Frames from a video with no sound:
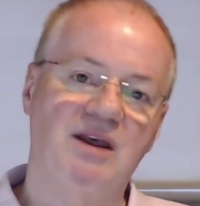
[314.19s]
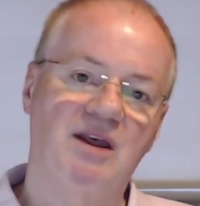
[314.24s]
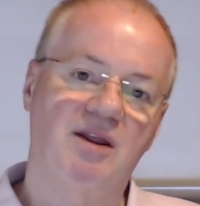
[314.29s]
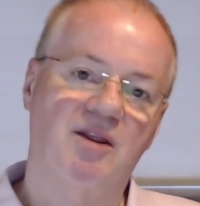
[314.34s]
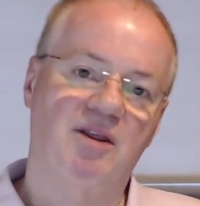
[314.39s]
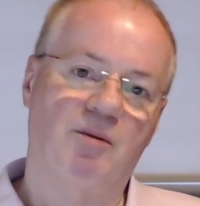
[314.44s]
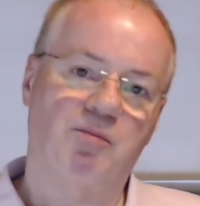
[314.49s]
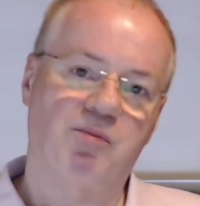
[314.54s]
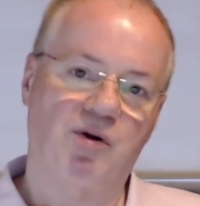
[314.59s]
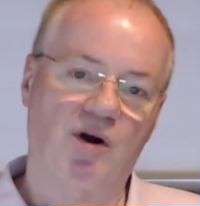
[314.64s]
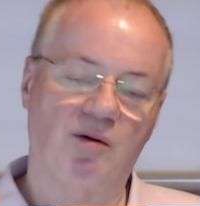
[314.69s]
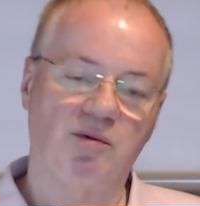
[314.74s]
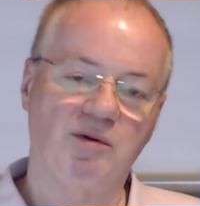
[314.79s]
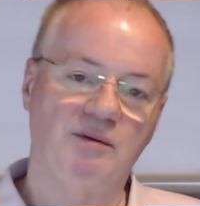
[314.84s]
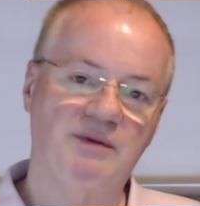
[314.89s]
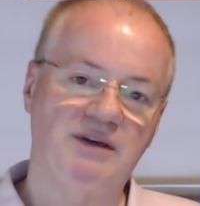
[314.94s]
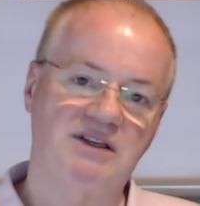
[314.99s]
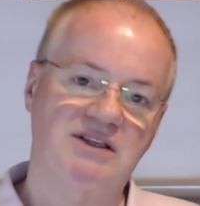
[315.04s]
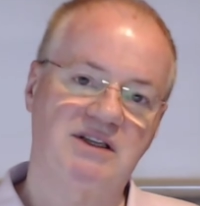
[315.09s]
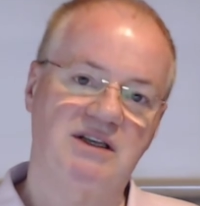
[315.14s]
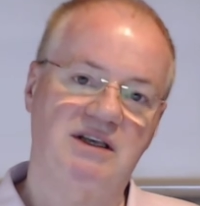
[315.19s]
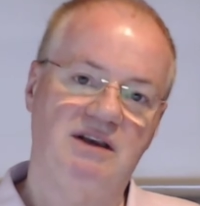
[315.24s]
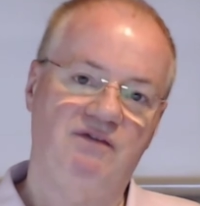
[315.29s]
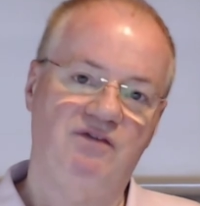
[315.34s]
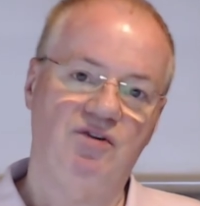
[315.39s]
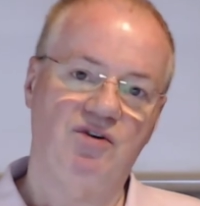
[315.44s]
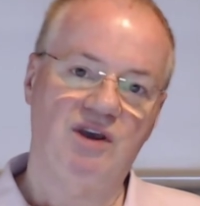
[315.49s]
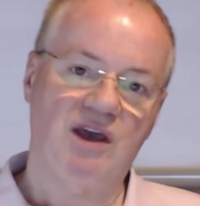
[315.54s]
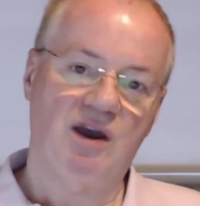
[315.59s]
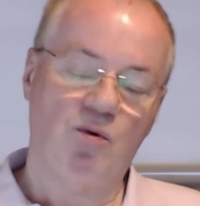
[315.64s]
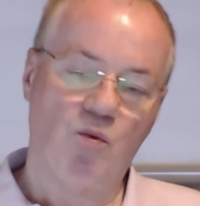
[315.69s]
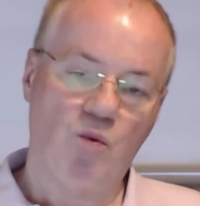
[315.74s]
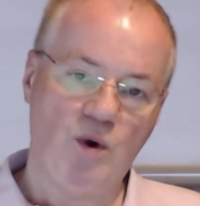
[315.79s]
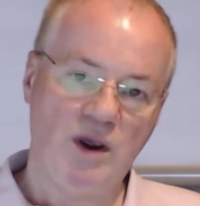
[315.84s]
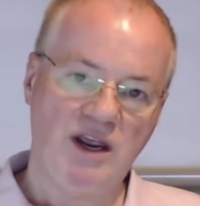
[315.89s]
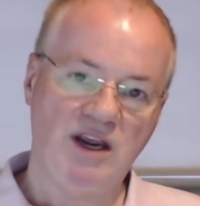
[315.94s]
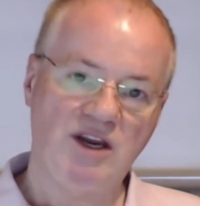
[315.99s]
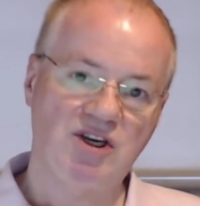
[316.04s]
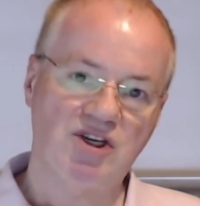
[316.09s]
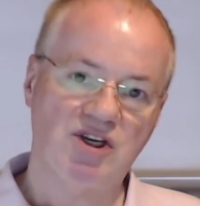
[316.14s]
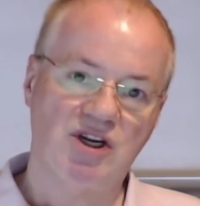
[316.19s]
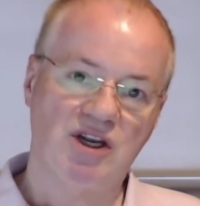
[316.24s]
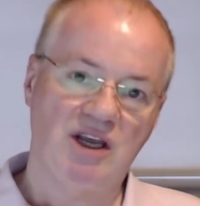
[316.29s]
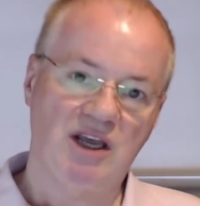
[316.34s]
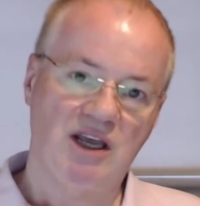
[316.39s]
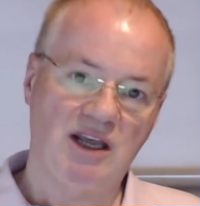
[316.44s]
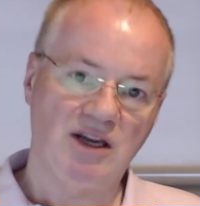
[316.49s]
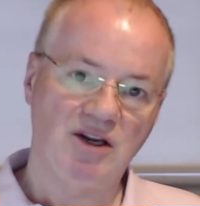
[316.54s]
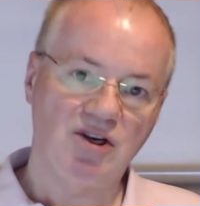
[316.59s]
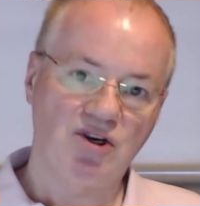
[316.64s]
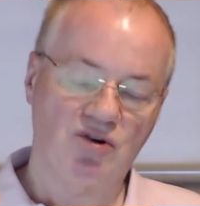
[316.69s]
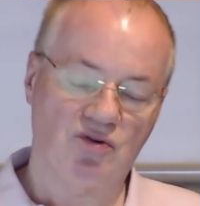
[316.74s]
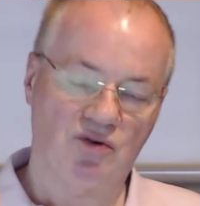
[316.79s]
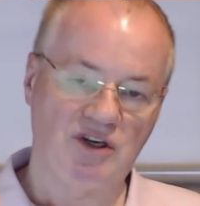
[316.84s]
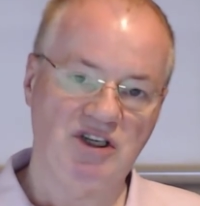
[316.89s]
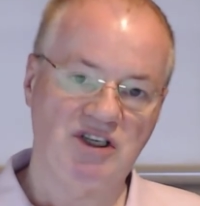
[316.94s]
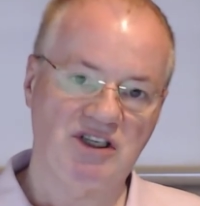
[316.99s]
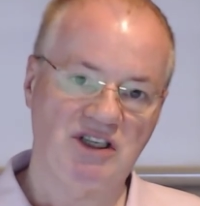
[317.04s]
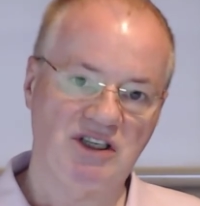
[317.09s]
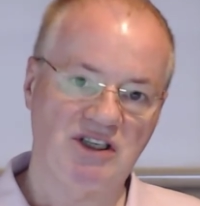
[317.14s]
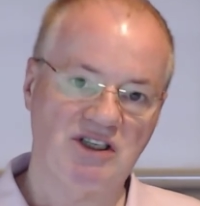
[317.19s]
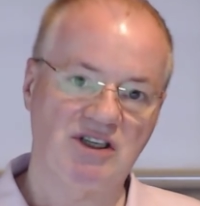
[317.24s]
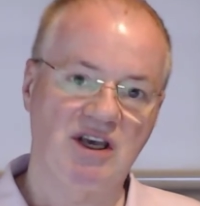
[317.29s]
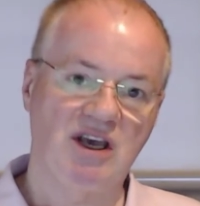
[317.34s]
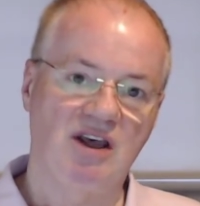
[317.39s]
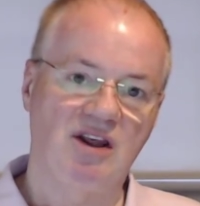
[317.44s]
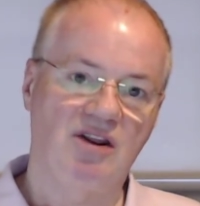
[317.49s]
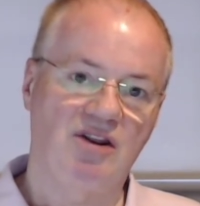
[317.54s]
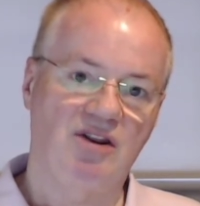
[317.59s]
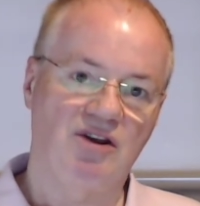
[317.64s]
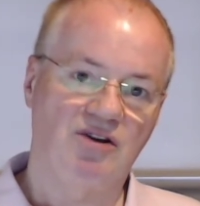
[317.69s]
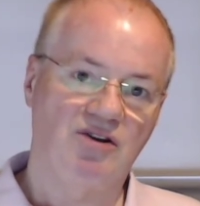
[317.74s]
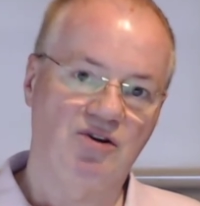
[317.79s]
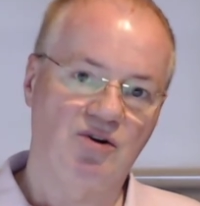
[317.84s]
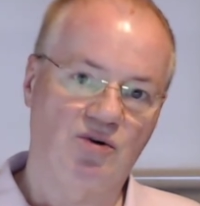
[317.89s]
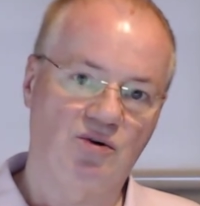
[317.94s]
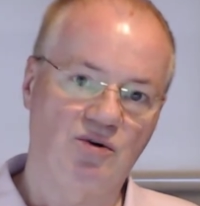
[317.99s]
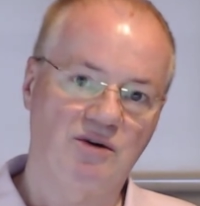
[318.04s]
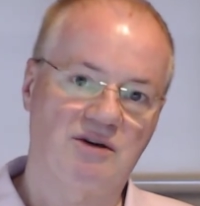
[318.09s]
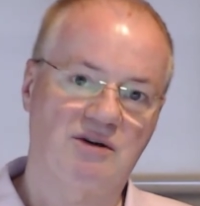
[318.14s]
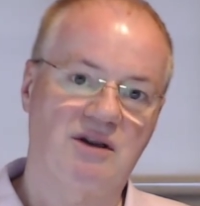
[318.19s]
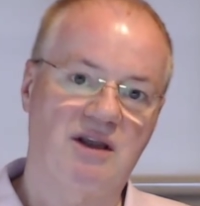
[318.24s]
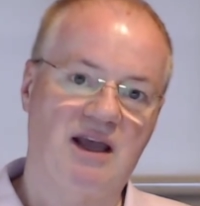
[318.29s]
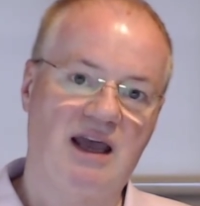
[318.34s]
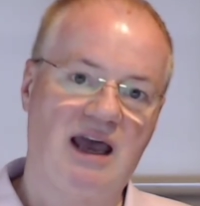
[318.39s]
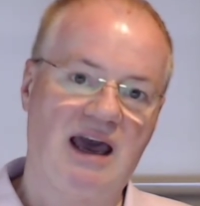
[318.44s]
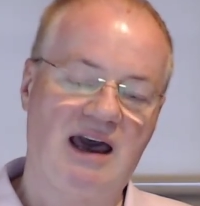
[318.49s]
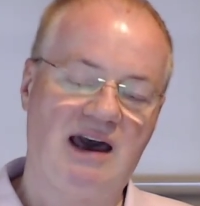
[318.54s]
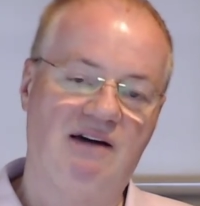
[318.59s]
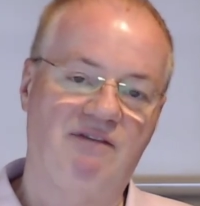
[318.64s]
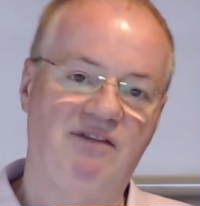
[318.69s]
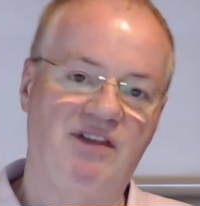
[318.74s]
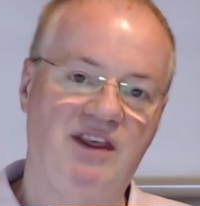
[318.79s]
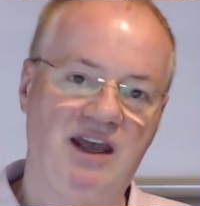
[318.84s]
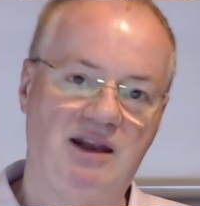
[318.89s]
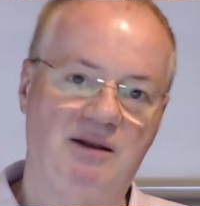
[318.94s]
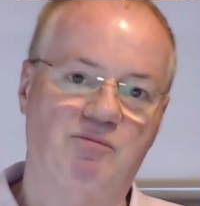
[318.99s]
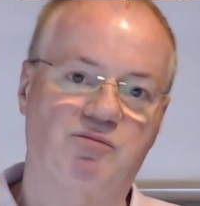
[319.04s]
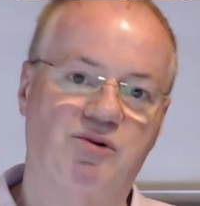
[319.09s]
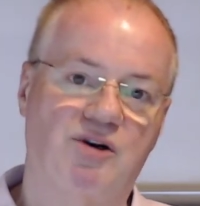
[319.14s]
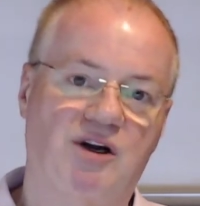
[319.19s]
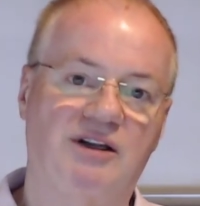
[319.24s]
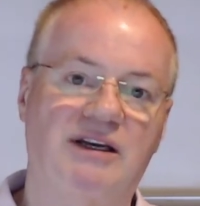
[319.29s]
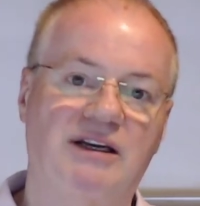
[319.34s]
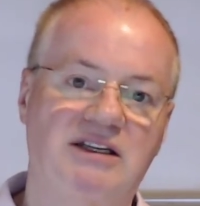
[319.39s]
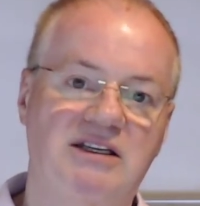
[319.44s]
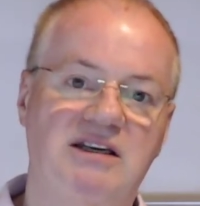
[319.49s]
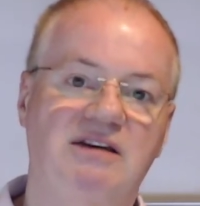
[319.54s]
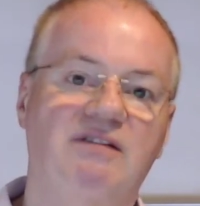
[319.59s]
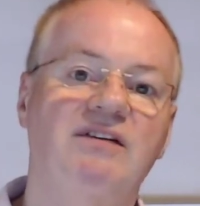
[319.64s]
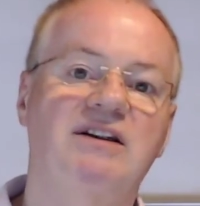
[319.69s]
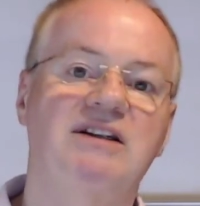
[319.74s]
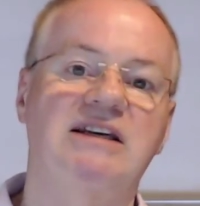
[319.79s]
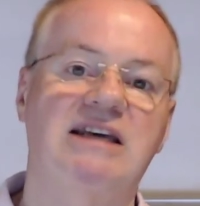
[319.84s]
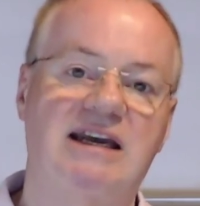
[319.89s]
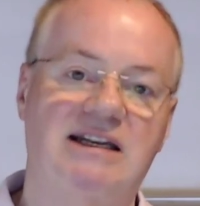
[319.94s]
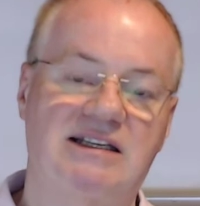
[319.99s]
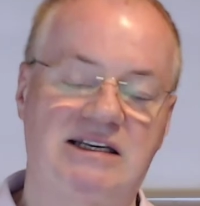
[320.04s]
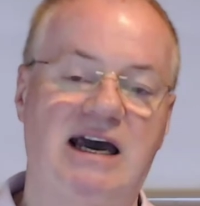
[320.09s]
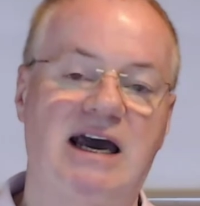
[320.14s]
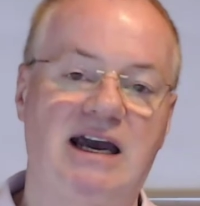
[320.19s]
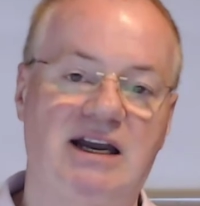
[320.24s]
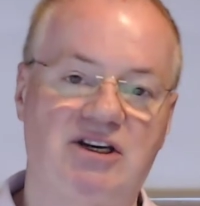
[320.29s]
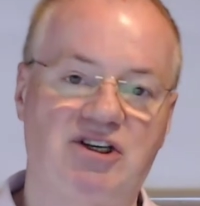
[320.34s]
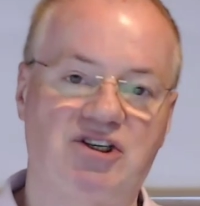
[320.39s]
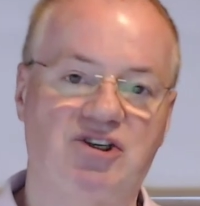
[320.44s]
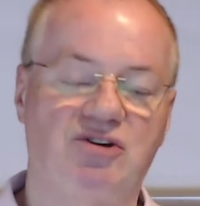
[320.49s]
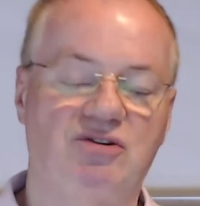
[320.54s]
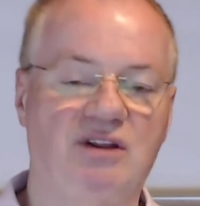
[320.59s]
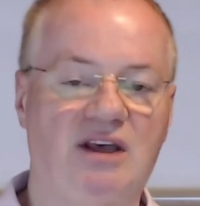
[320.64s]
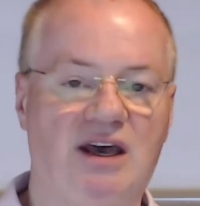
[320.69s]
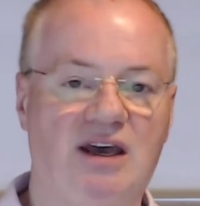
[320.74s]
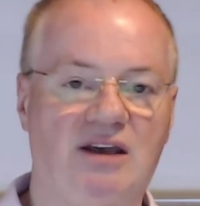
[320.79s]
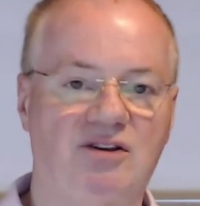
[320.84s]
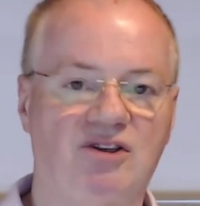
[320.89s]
The problem is if you get wage increases that don't have then productivity attached to that.